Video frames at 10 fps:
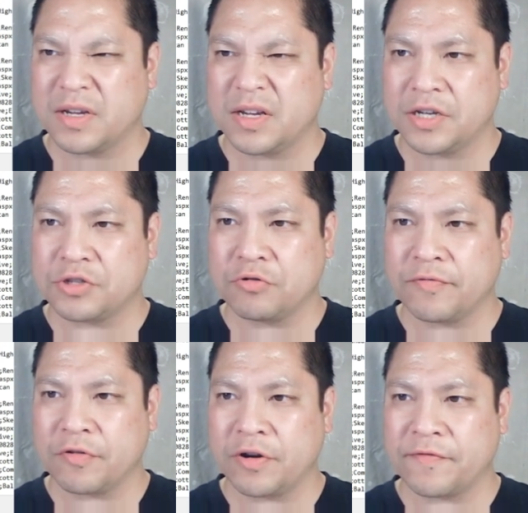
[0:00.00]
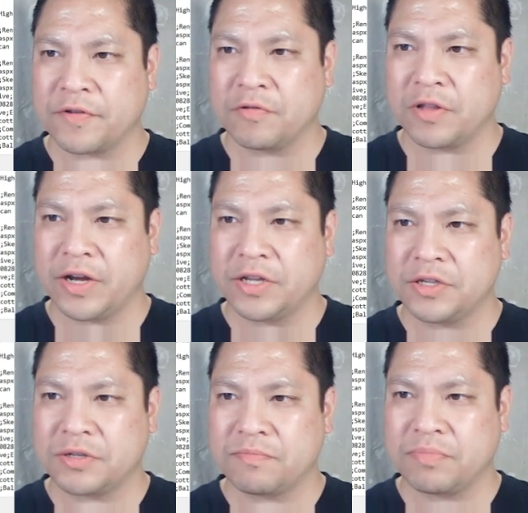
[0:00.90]
It's over a few
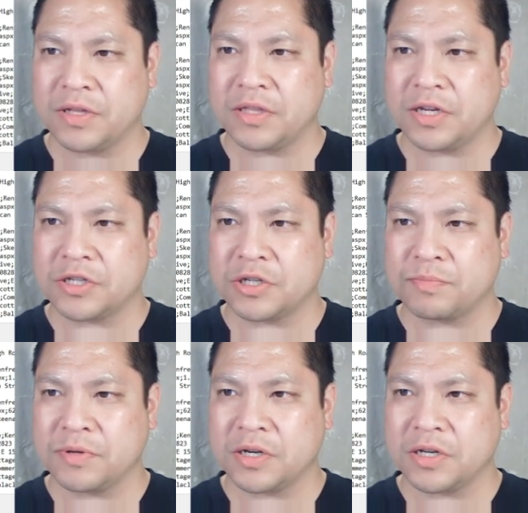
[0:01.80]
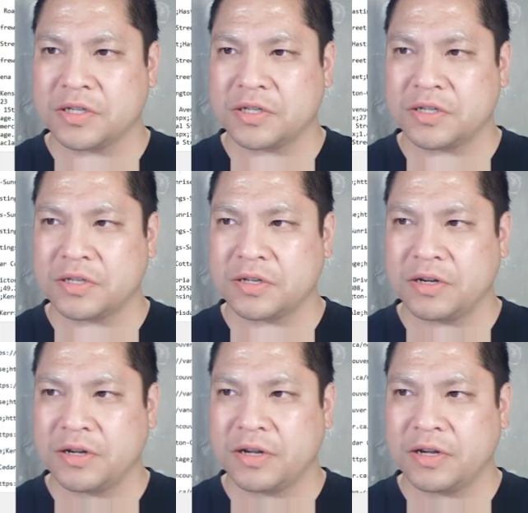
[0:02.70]
lines, but that's just because
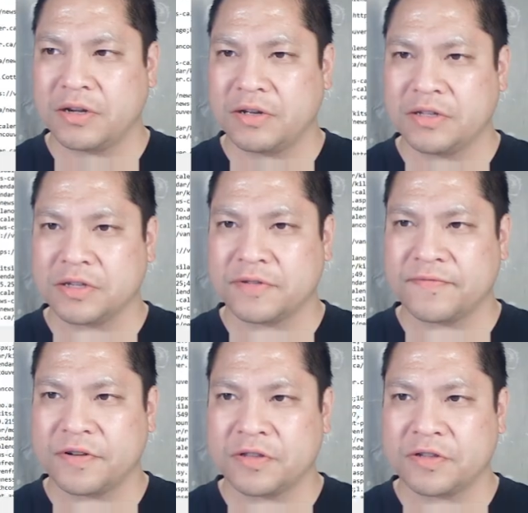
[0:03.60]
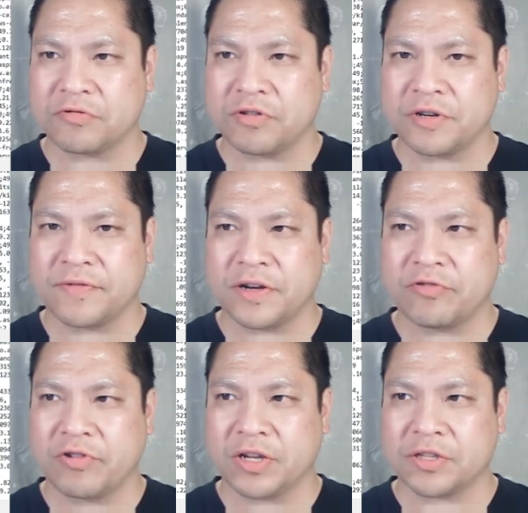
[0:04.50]
it doesn't fit on the screen. If I
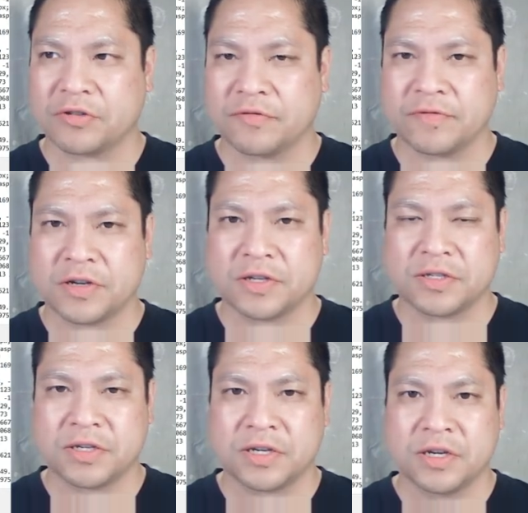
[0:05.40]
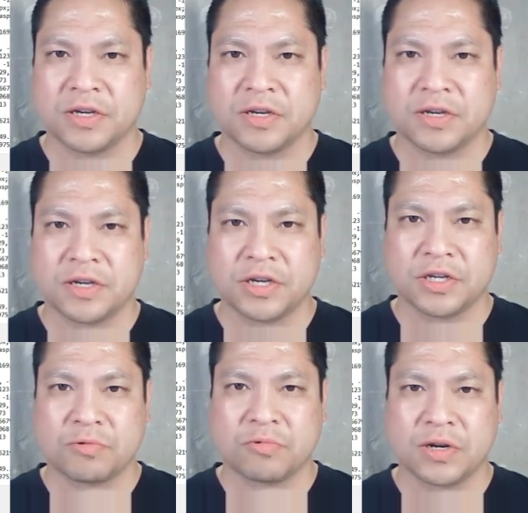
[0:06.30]
drag this over, you can see
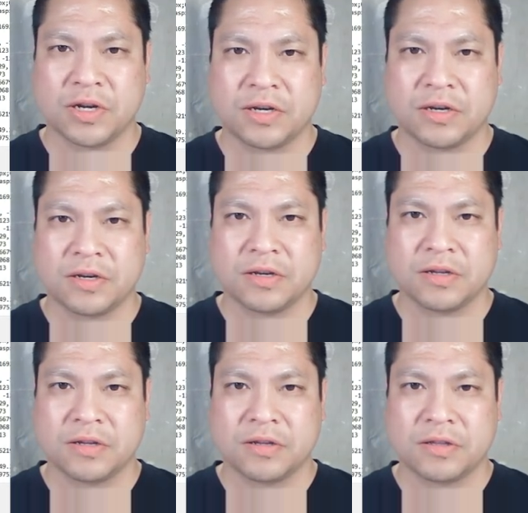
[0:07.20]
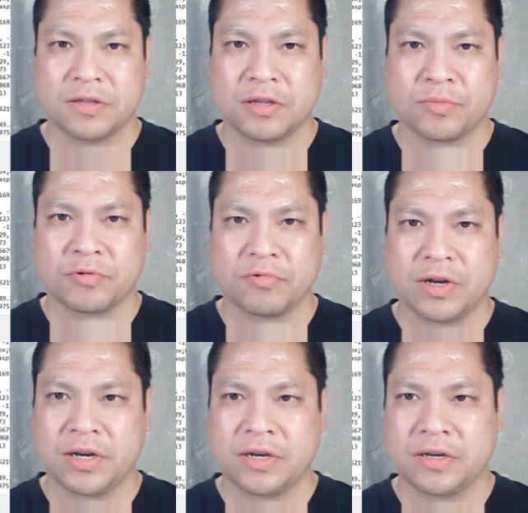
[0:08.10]
each one. Number
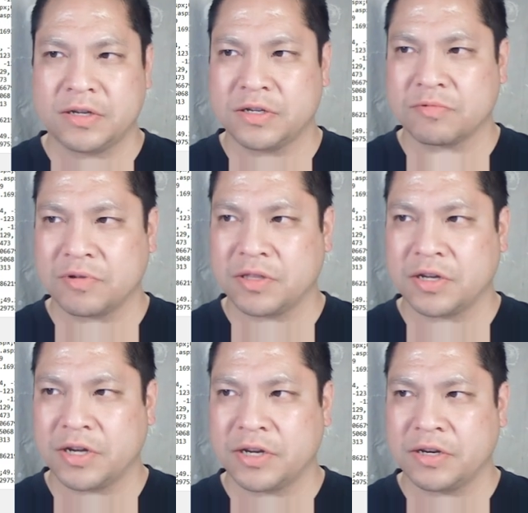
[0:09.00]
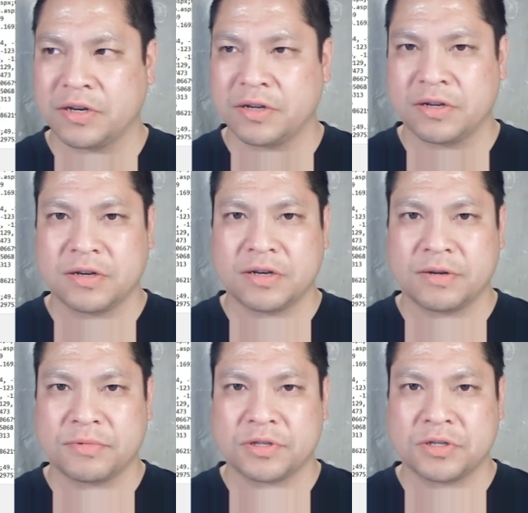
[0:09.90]
1 is one line.
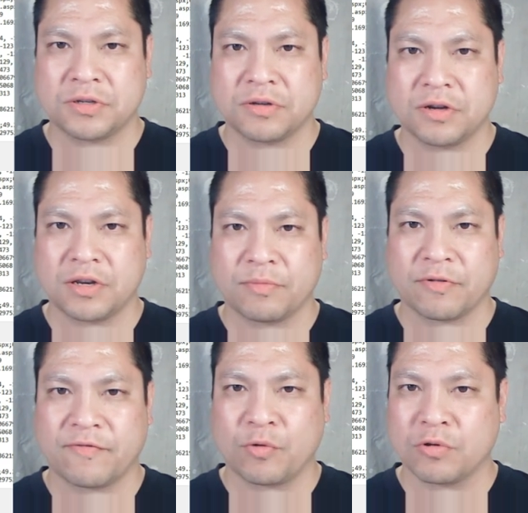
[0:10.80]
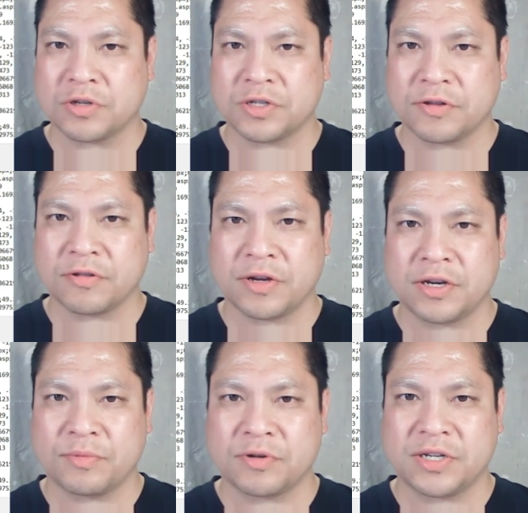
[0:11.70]
Number 4 is another
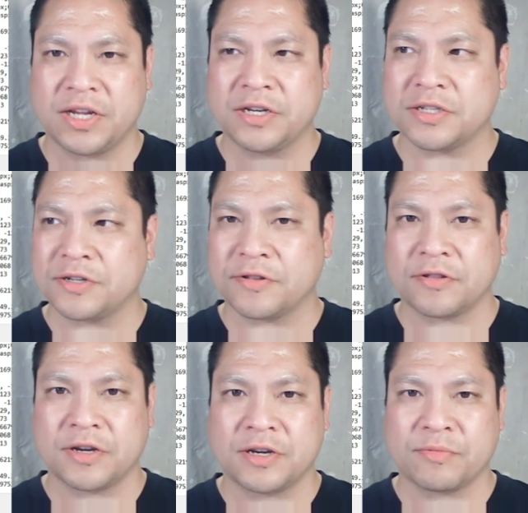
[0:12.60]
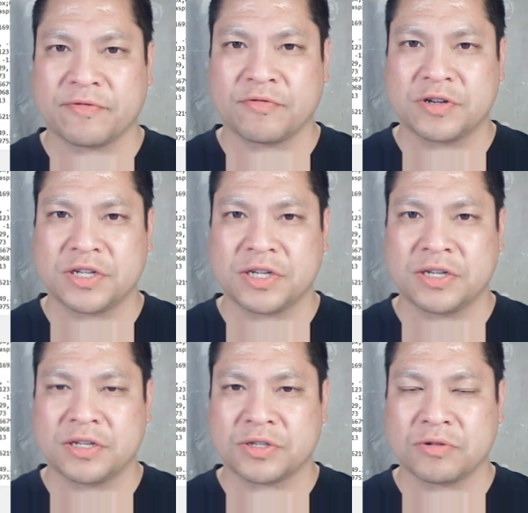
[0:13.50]
line. Number 10 is another line. Number
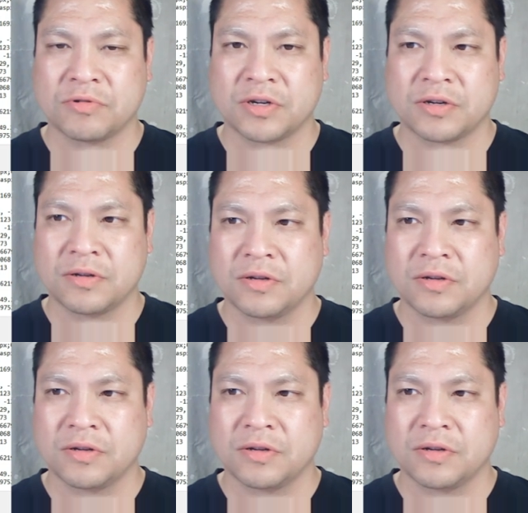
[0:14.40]
14, and so on.